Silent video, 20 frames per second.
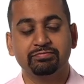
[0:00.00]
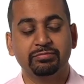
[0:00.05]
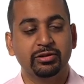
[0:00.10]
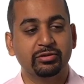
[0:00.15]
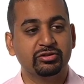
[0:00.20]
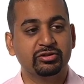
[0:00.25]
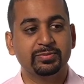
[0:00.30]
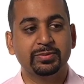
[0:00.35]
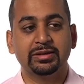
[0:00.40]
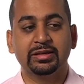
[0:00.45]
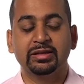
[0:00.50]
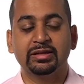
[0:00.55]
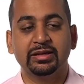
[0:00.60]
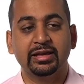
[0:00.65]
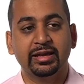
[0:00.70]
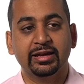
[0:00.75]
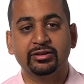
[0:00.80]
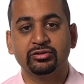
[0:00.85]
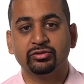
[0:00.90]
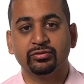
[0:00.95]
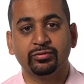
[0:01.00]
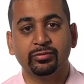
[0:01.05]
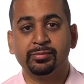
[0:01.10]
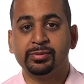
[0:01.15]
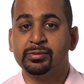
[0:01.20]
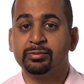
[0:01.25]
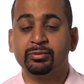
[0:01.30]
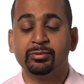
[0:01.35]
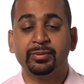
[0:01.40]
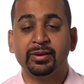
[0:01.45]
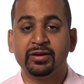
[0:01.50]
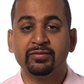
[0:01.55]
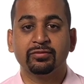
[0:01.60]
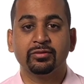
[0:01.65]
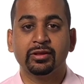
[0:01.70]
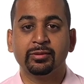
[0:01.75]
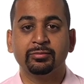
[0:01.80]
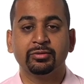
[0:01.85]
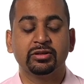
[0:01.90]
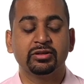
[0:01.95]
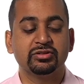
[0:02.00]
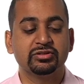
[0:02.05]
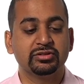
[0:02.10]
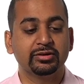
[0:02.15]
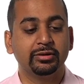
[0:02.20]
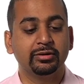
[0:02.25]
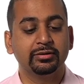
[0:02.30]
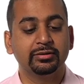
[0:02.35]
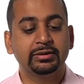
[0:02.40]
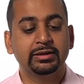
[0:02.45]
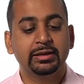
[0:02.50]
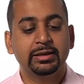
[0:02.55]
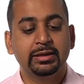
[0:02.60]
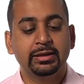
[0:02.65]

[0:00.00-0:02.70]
you know, speaking gigs or for people to pay for them to consult.